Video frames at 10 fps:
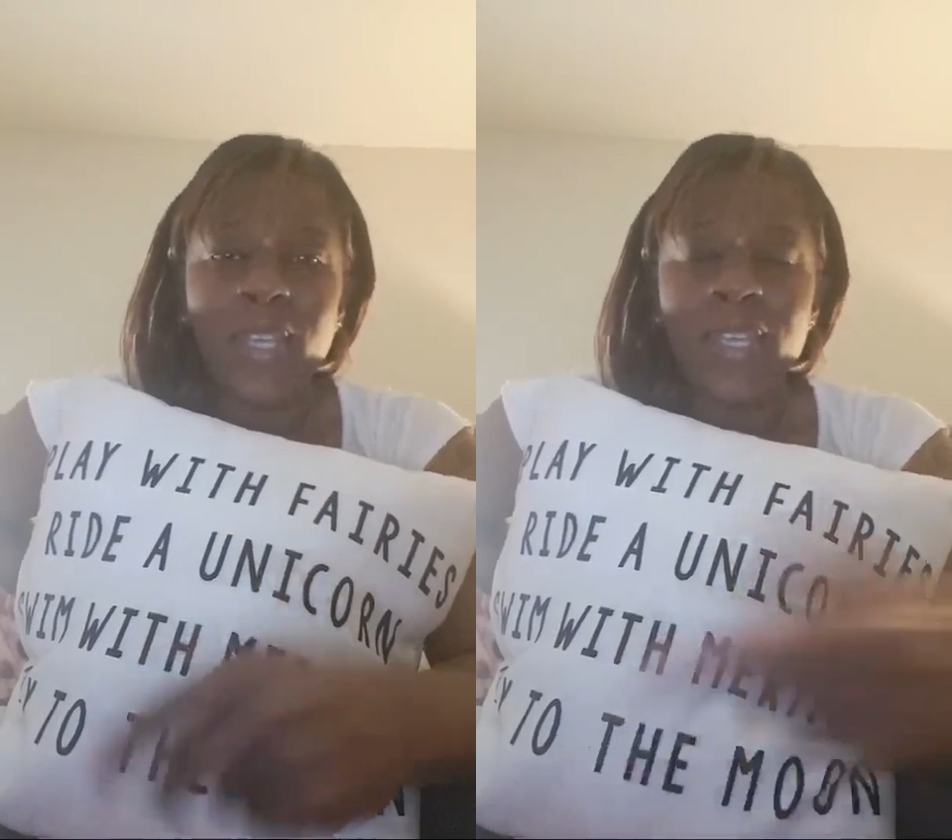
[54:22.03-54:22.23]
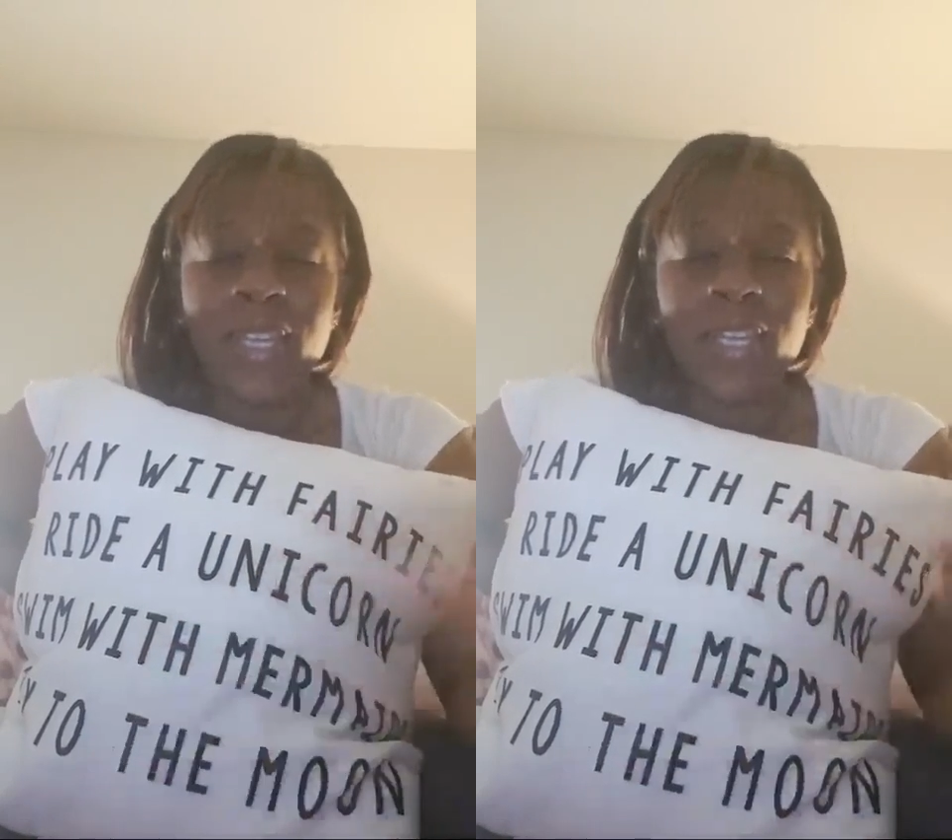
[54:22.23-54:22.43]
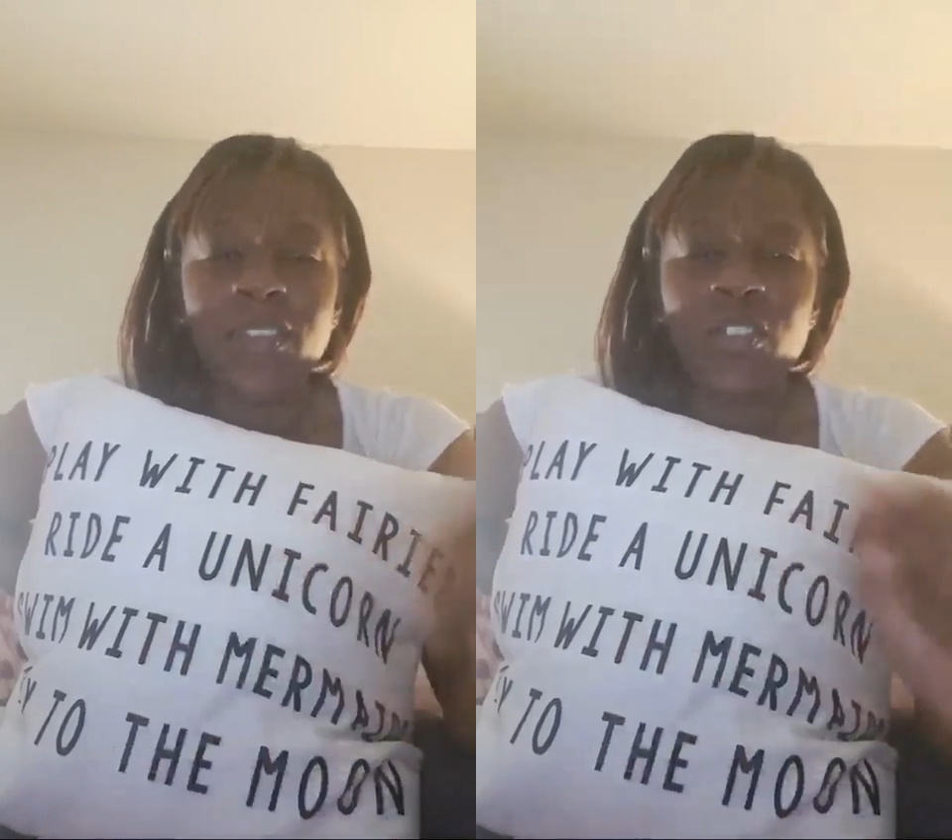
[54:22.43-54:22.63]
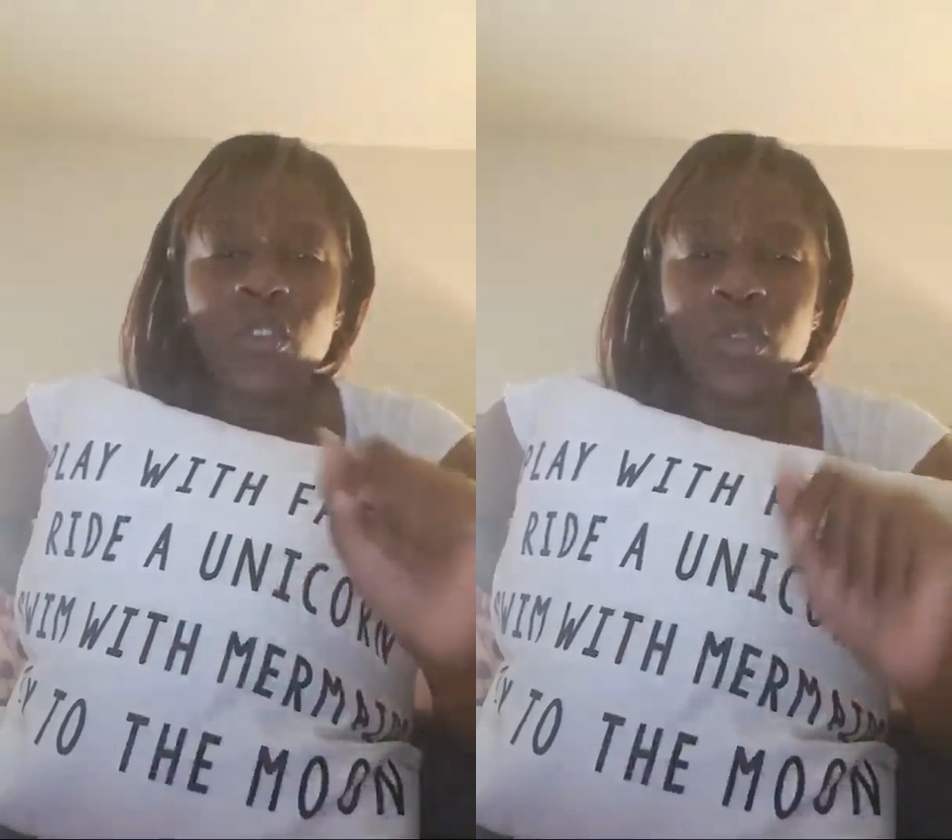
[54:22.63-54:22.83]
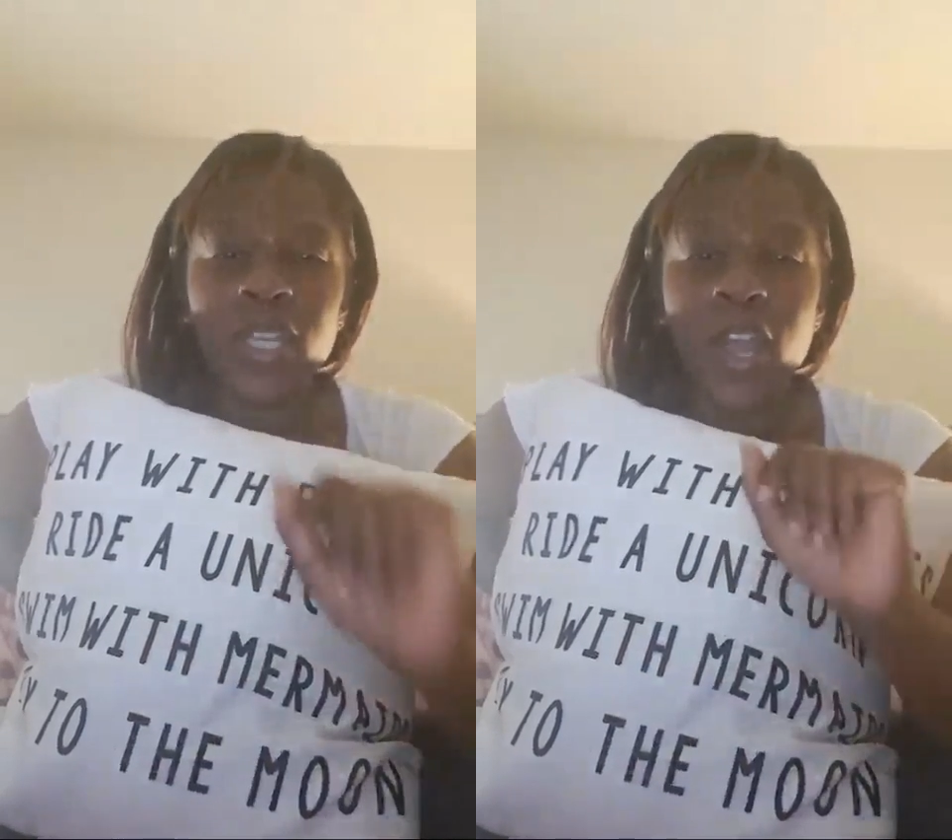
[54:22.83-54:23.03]
Get in the
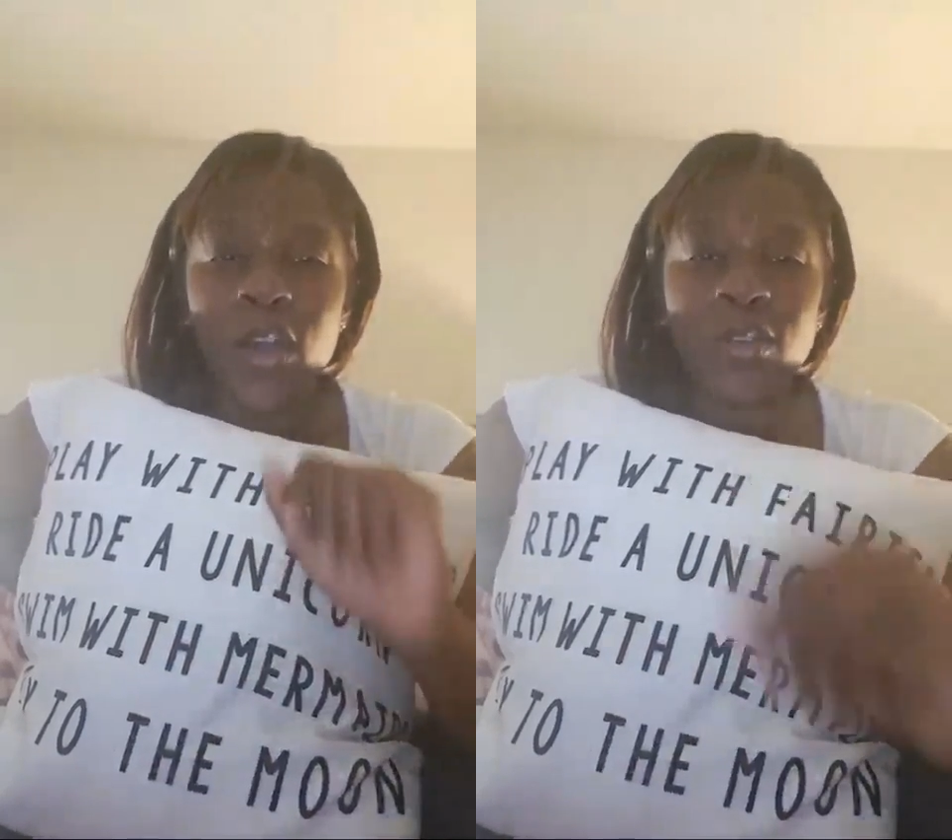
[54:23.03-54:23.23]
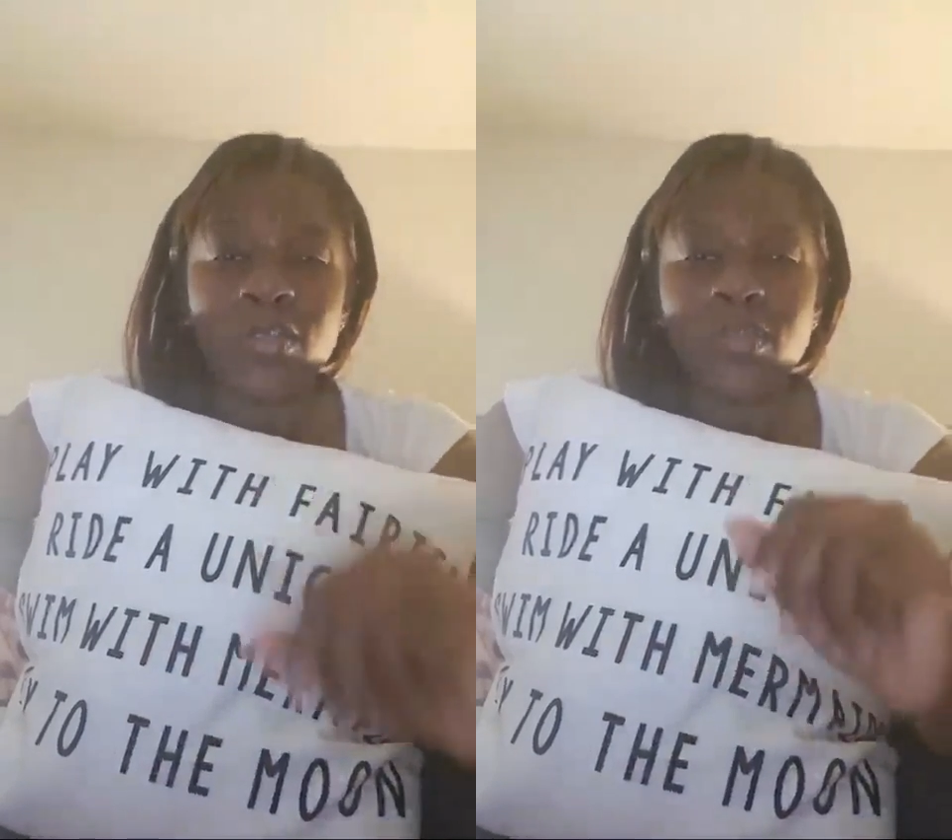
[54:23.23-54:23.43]
studio.